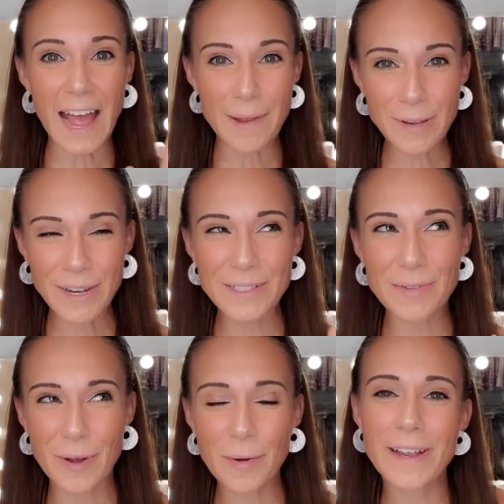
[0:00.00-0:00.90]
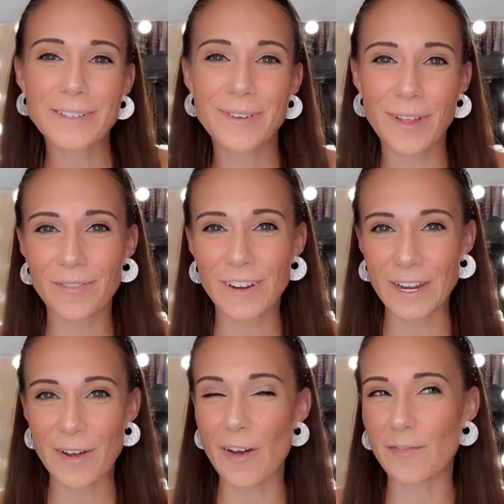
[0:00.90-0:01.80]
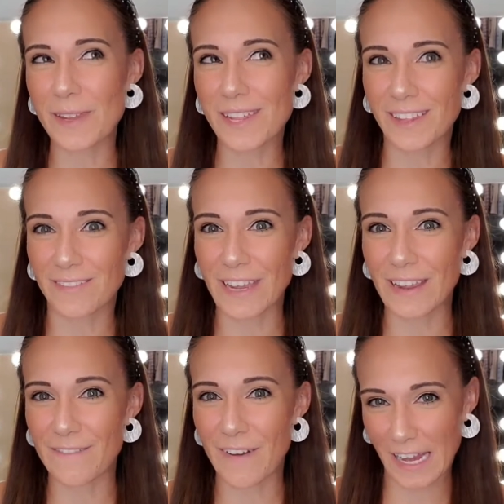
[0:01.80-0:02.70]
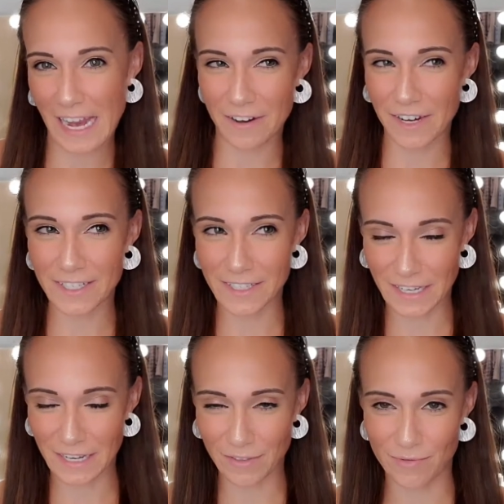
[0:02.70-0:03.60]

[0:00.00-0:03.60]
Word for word: Hi beauties, welcome back to another video of me living vicariously